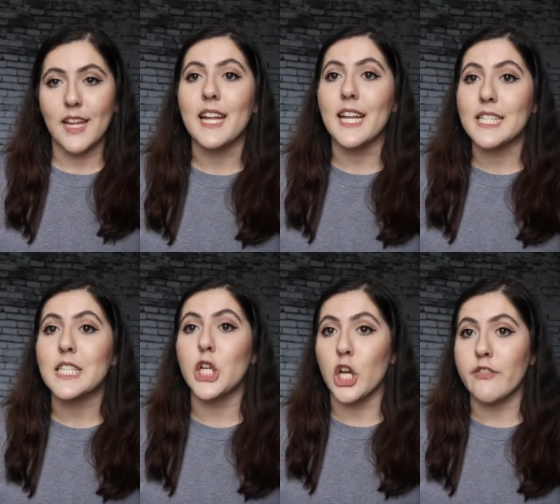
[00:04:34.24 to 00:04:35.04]
it
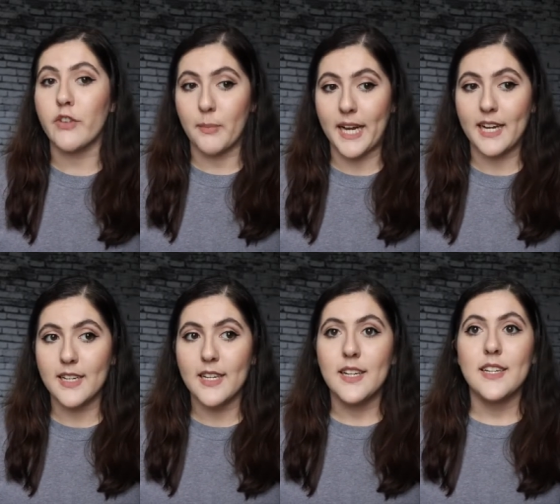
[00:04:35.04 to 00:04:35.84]
isn't good for me
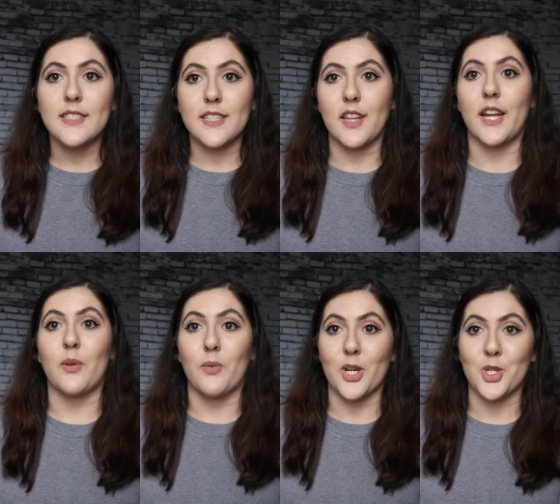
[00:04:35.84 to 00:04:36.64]
to
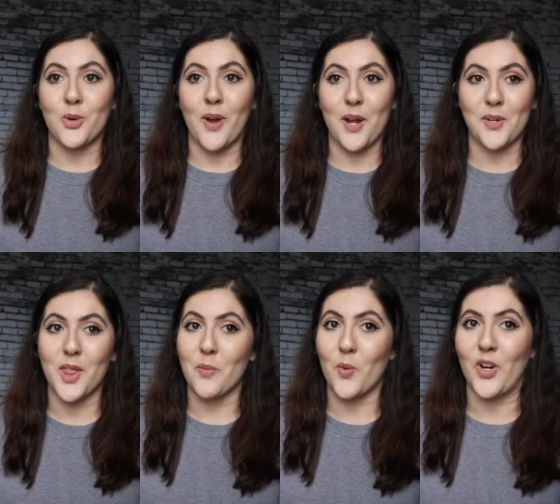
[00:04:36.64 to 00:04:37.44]
like rush around
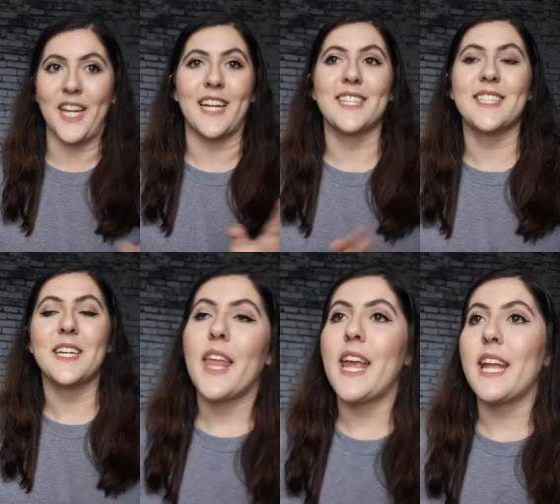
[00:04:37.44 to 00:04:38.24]
in the mornings.
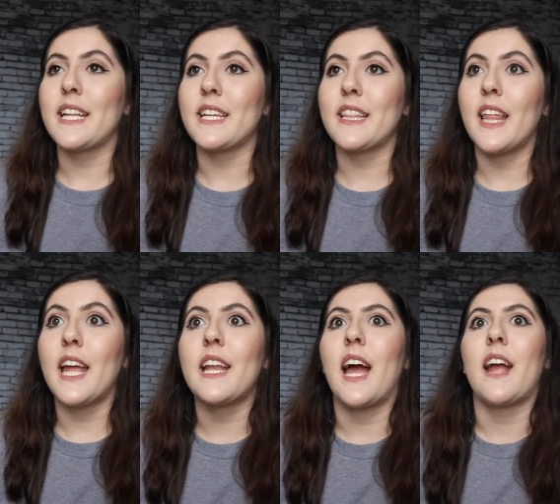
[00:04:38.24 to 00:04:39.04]
And
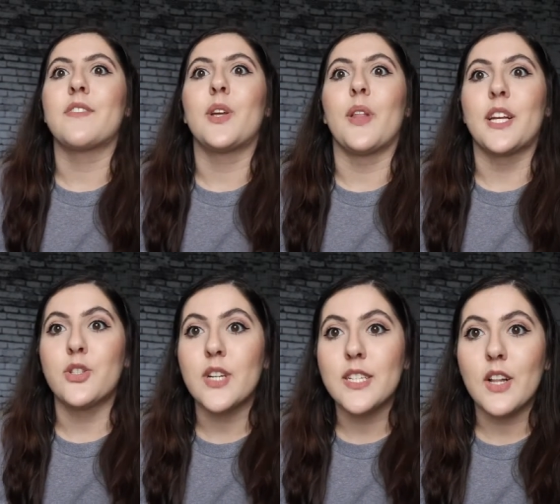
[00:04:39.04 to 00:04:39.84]
then I have to go like
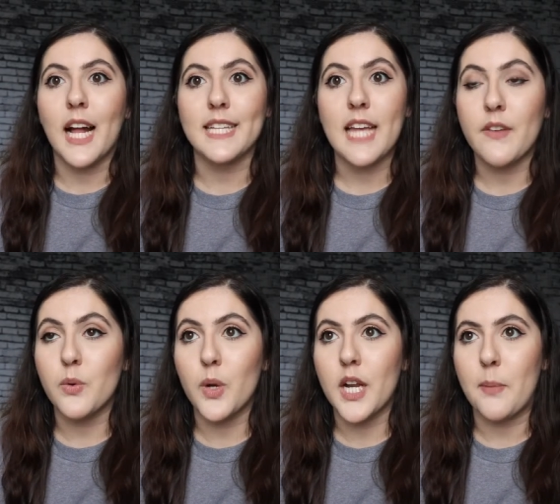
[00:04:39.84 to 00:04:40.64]
straight to class,
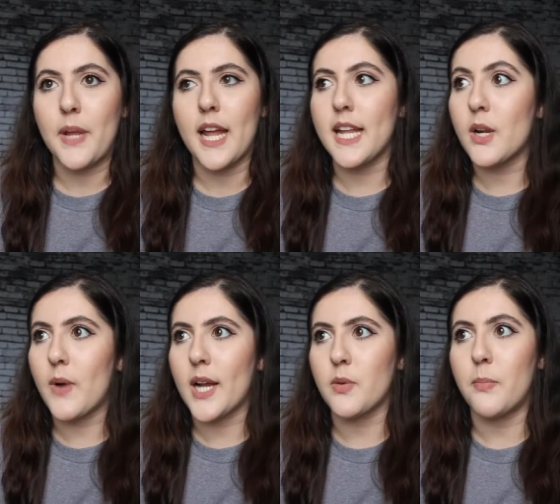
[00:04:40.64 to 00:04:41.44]
haven't woken up yet,
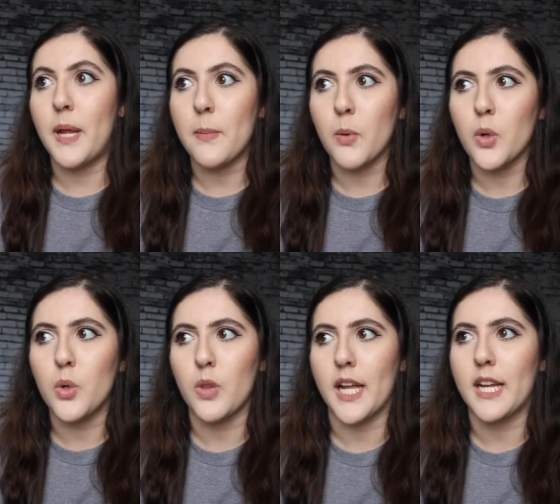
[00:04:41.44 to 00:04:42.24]
interact with people
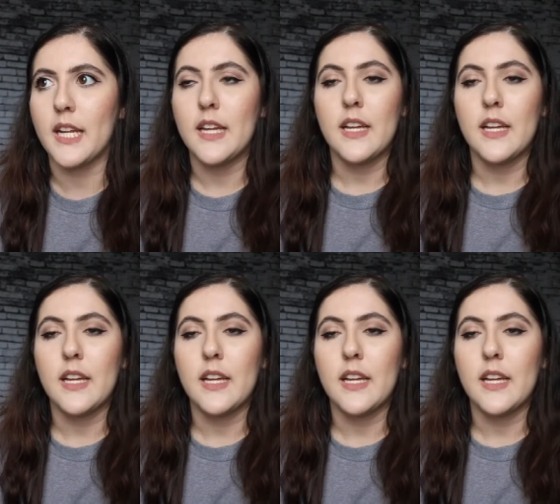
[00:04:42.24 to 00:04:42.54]
who like